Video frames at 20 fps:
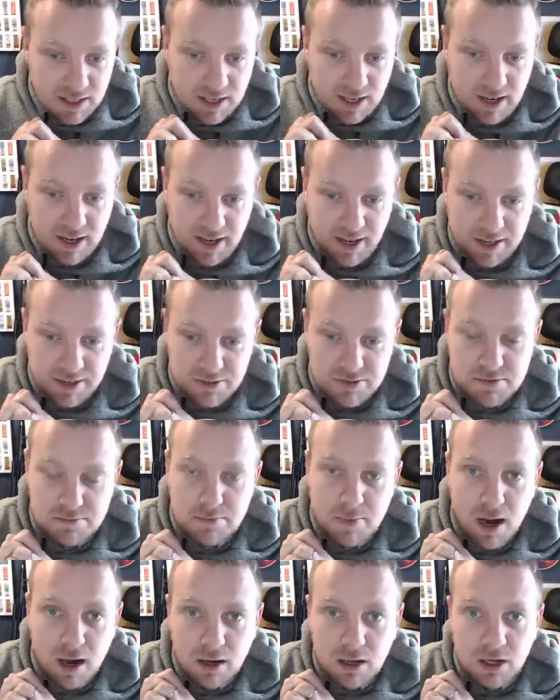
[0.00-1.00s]
I use
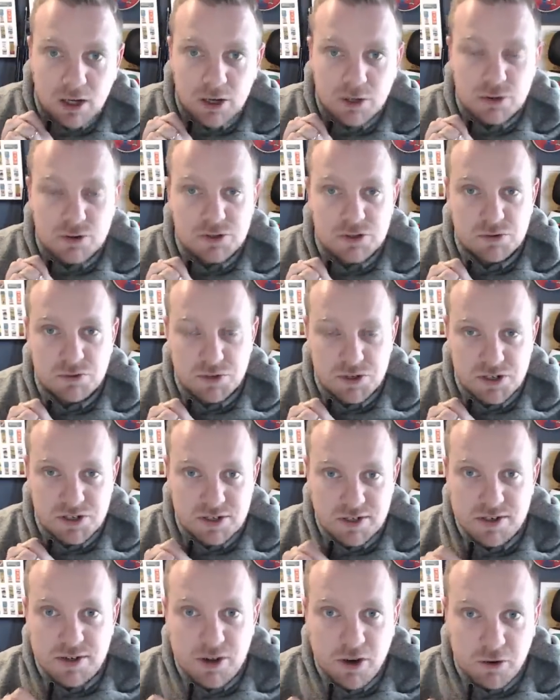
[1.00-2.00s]
Mongoose, which
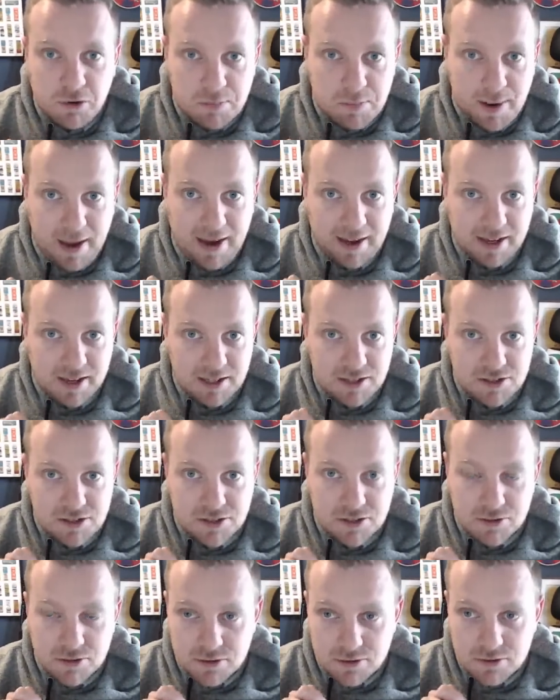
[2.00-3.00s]
is a Node package
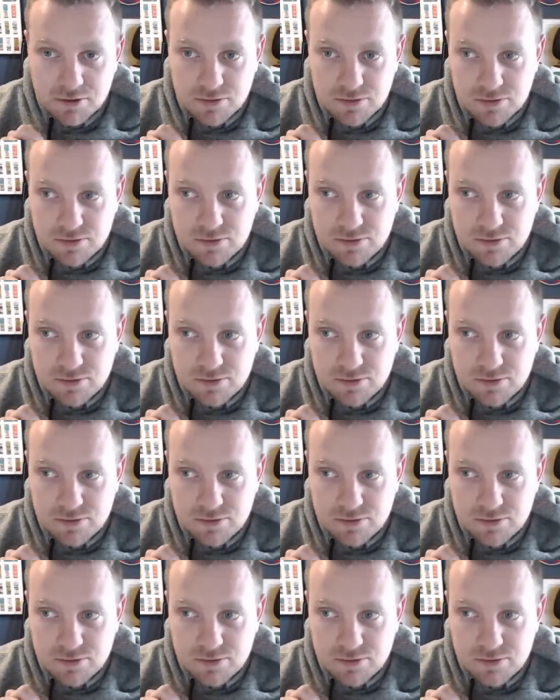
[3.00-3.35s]
to